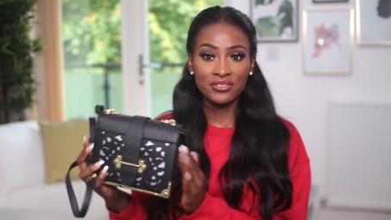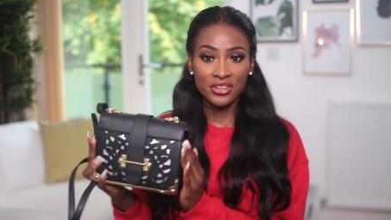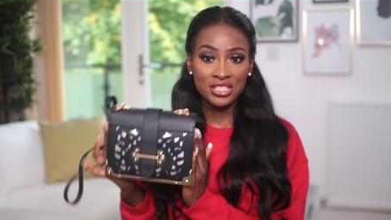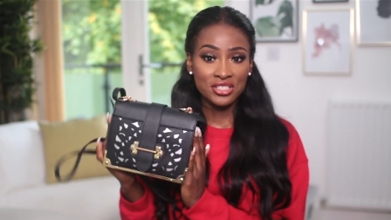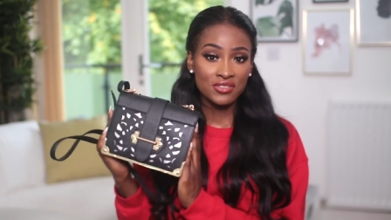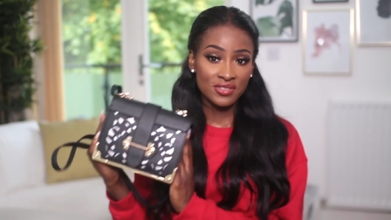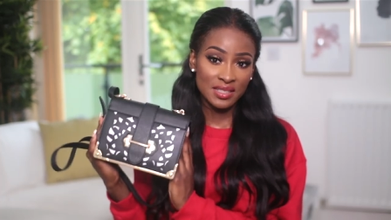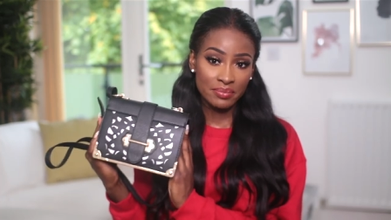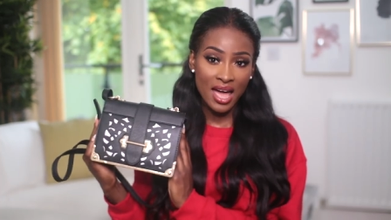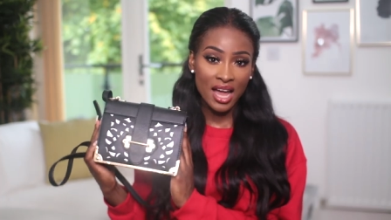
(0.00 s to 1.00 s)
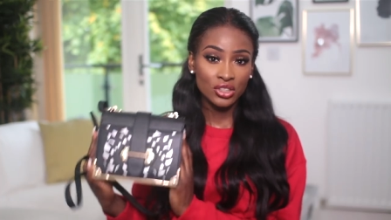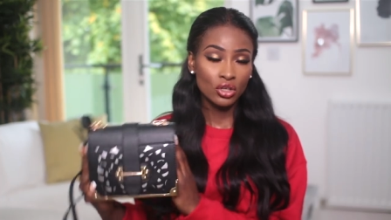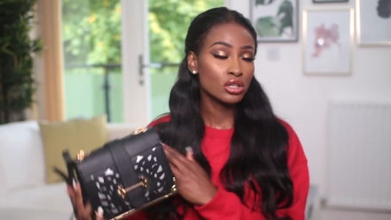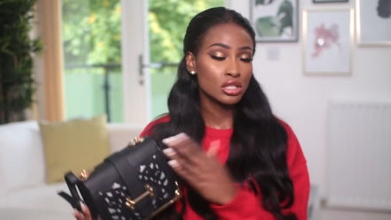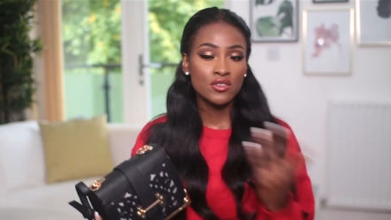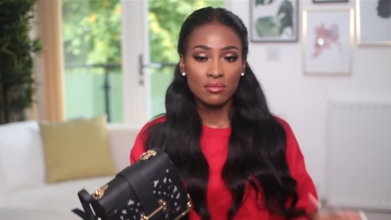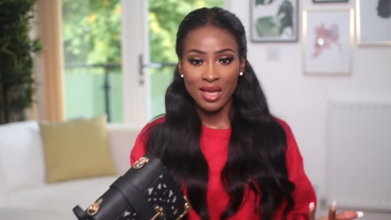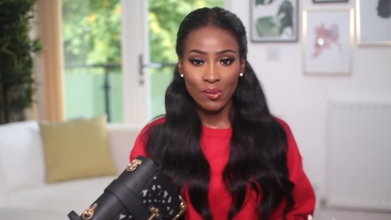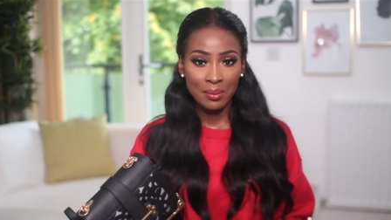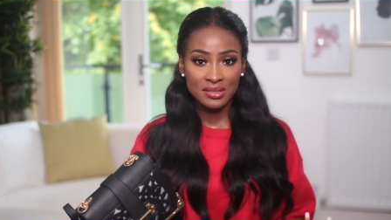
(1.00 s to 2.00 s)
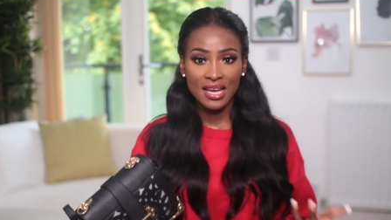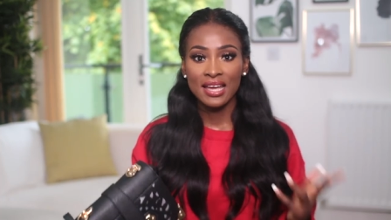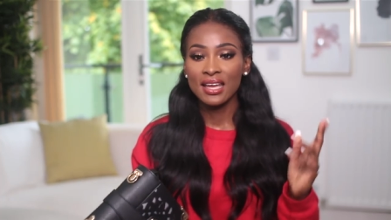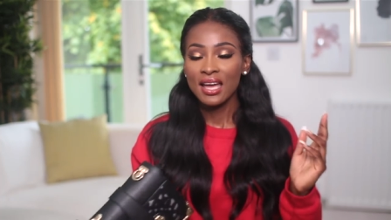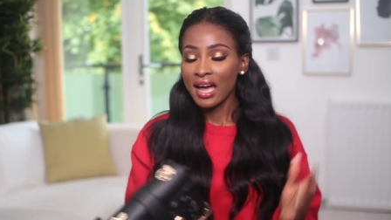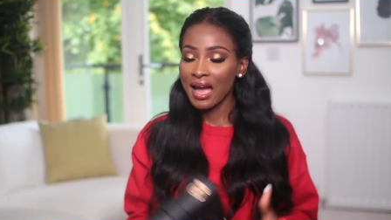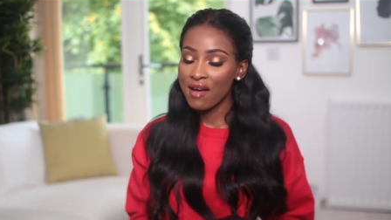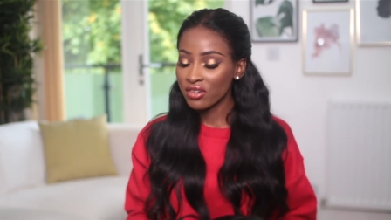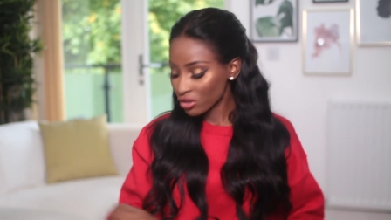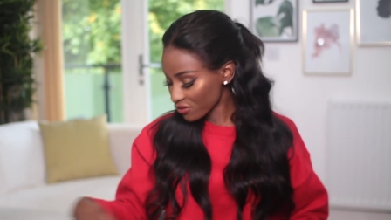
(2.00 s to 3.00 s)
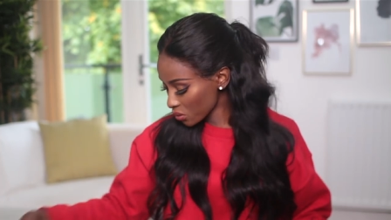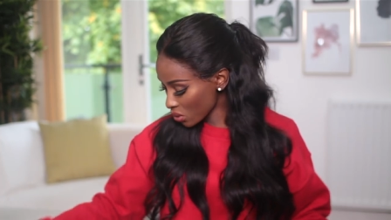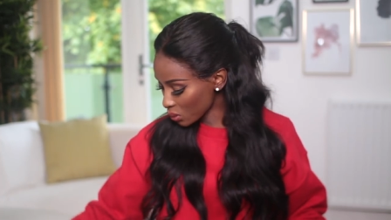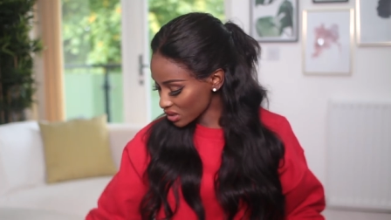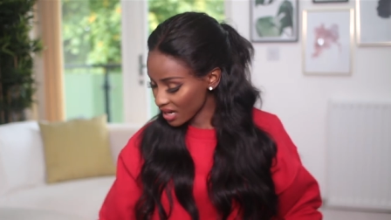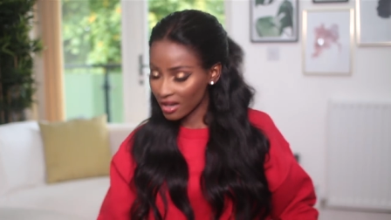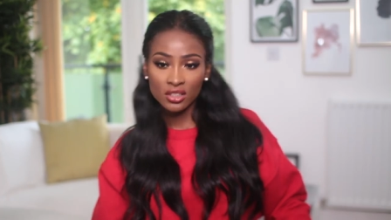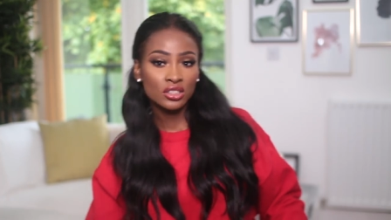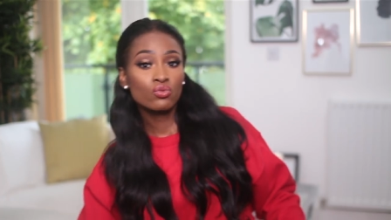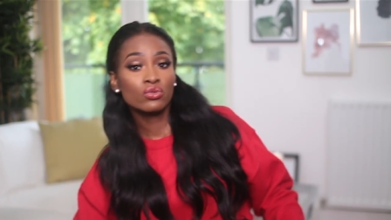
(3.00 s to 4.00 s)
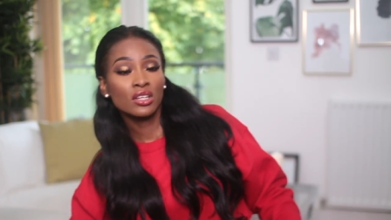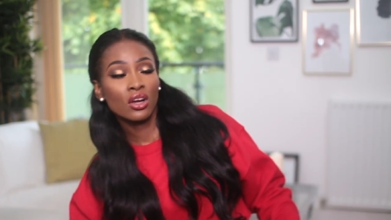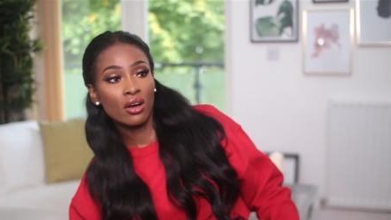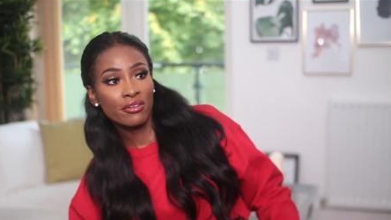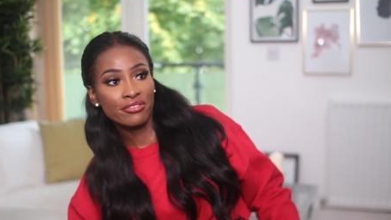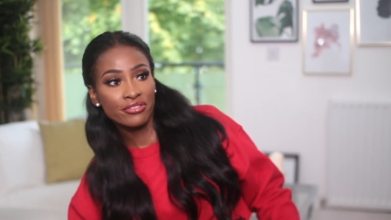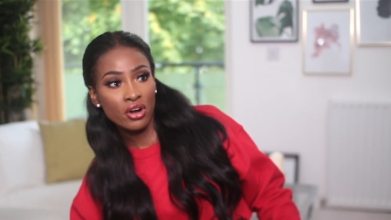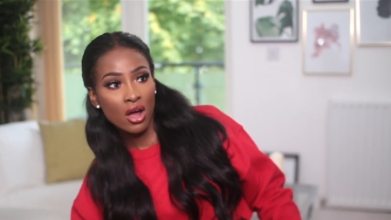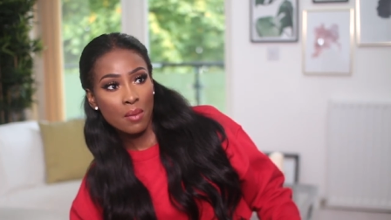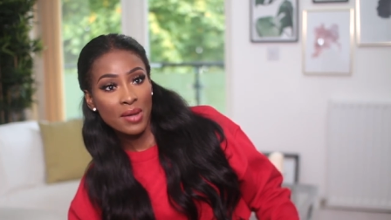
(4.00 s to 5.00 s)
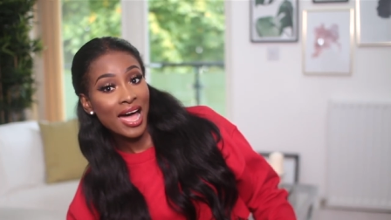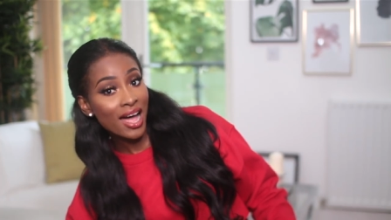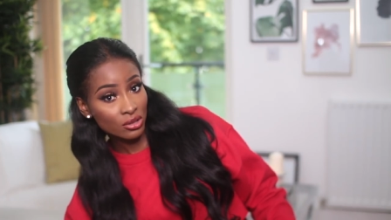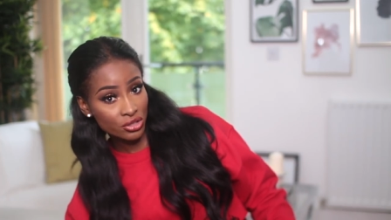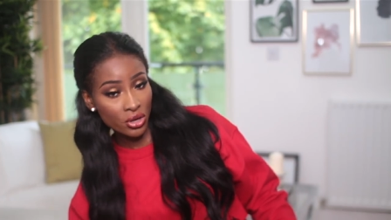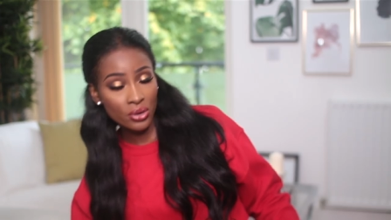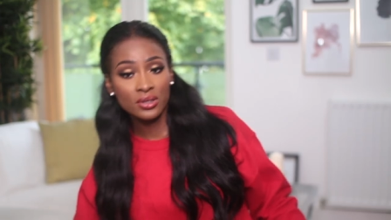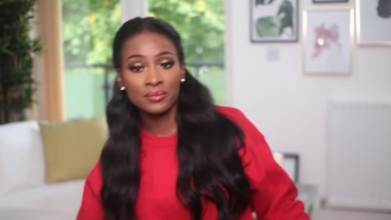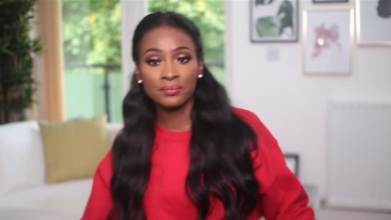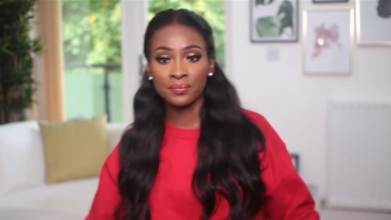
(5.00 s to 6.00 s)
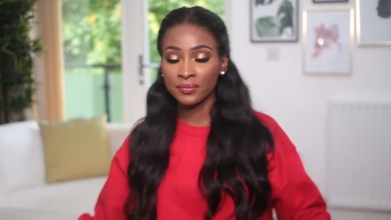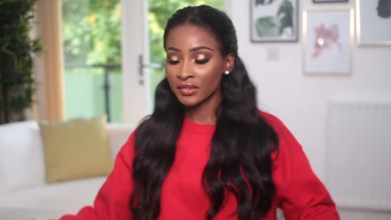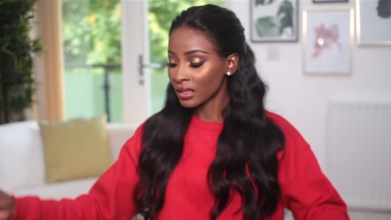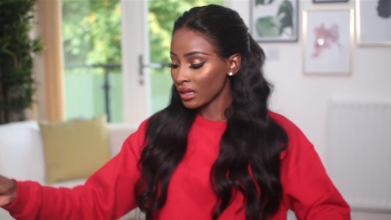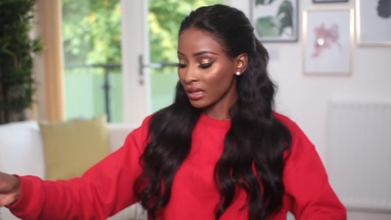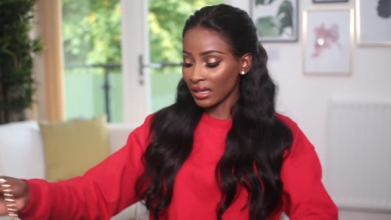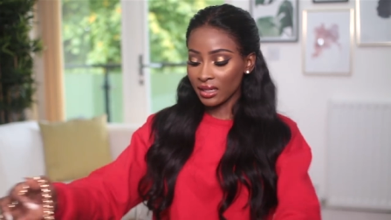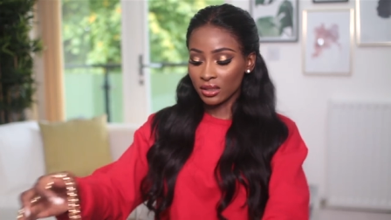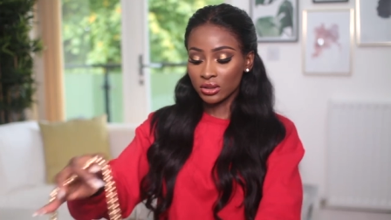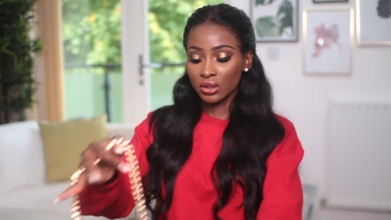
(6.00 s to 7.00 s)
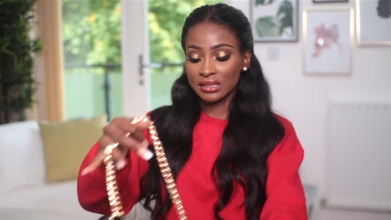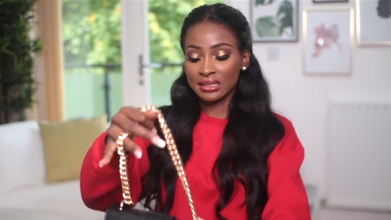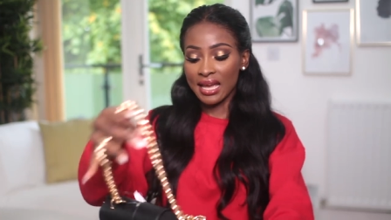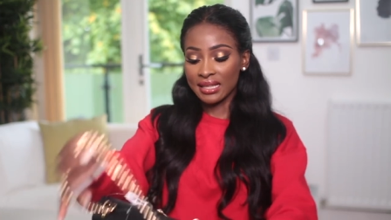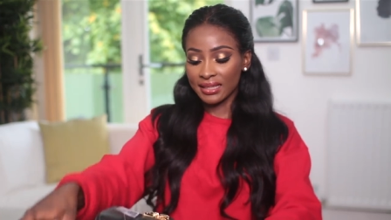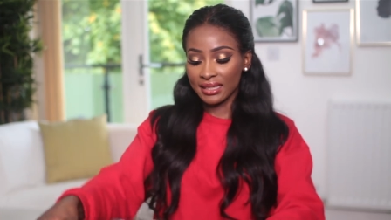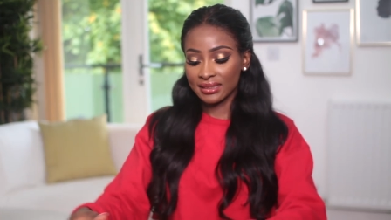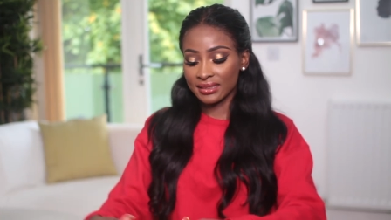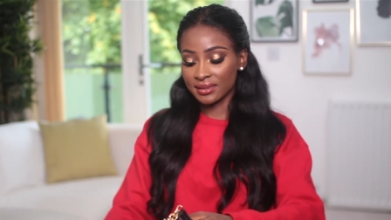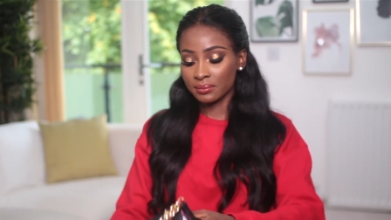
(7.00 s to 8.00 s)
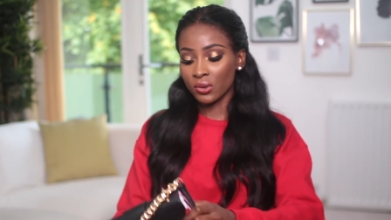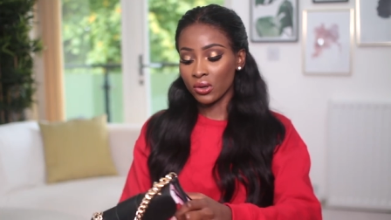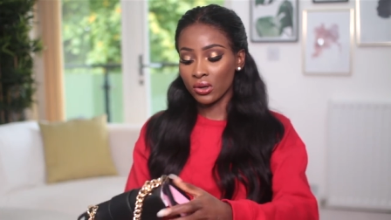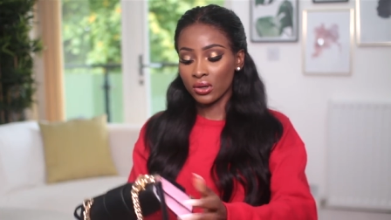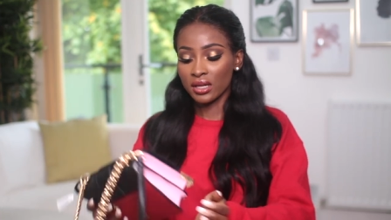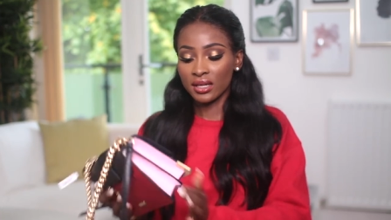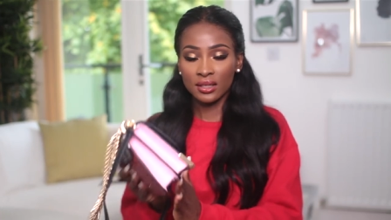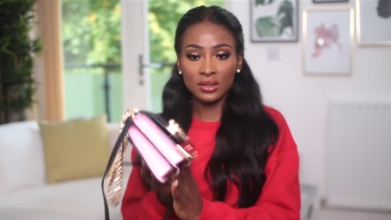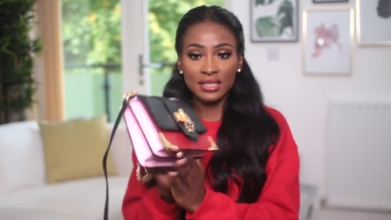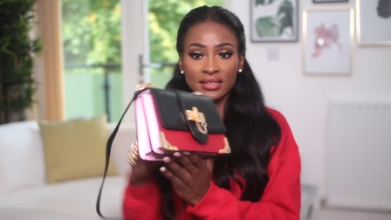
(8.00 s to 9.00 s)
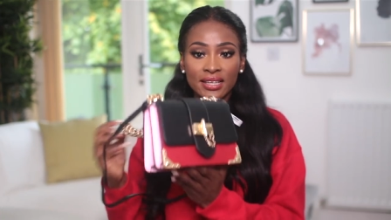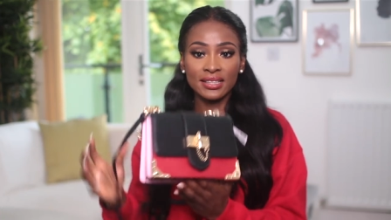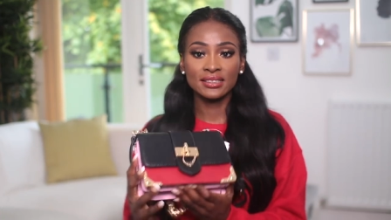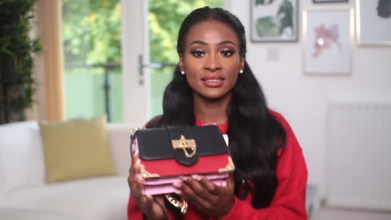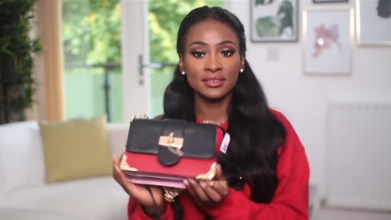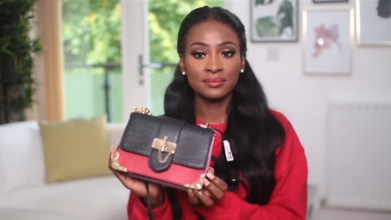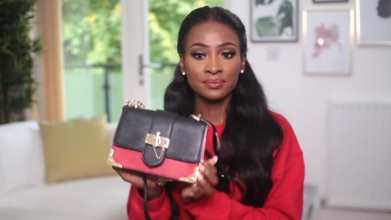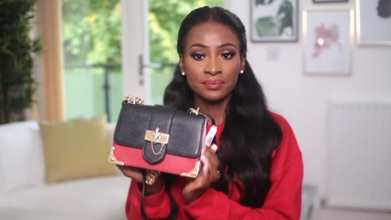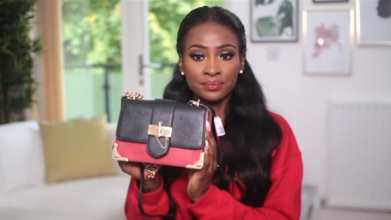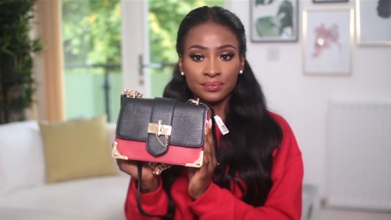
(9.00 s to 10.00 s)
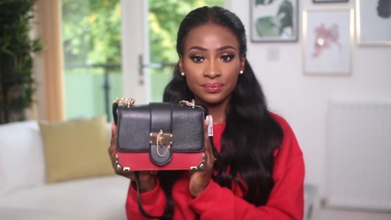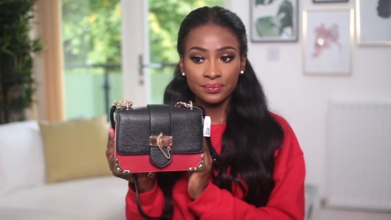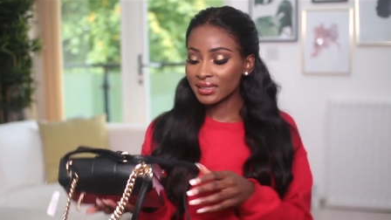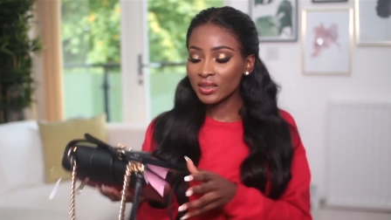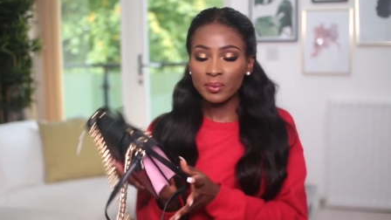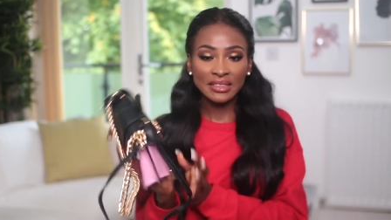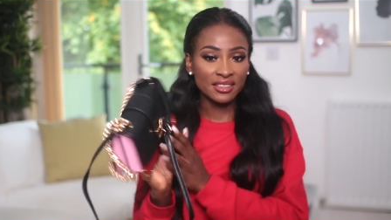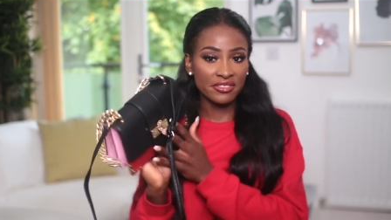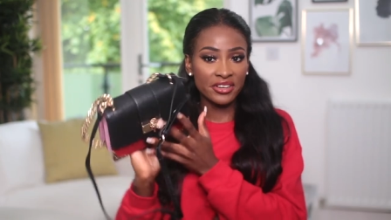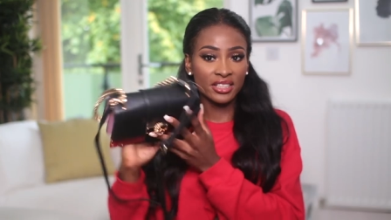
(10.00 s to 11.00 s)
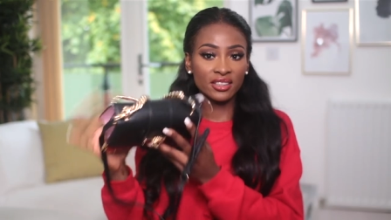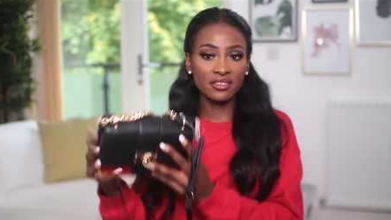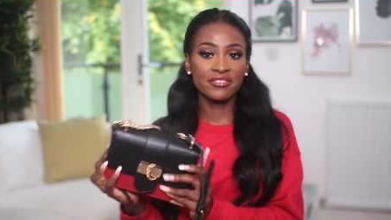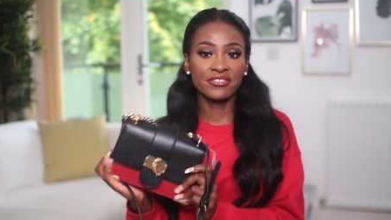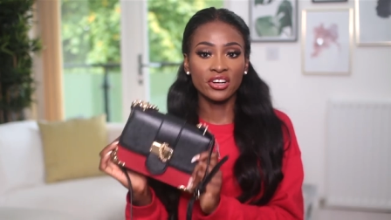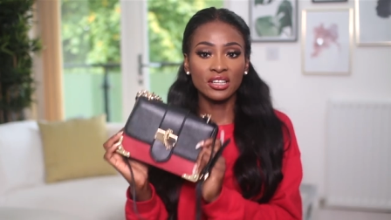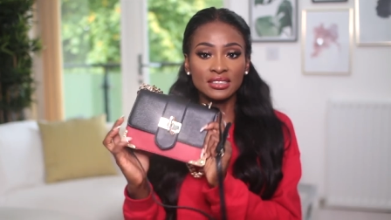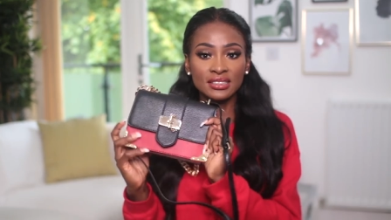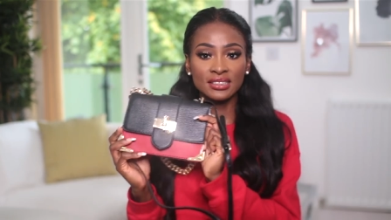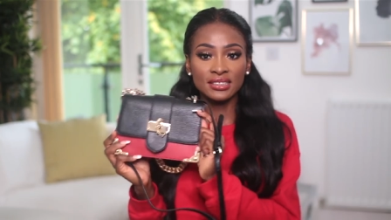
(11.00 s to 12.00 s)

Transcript: versions of this bag, not just from that website. I have another one which I got from Aldo. It looks like this. This is more, looks like this. It's a little bit different at the front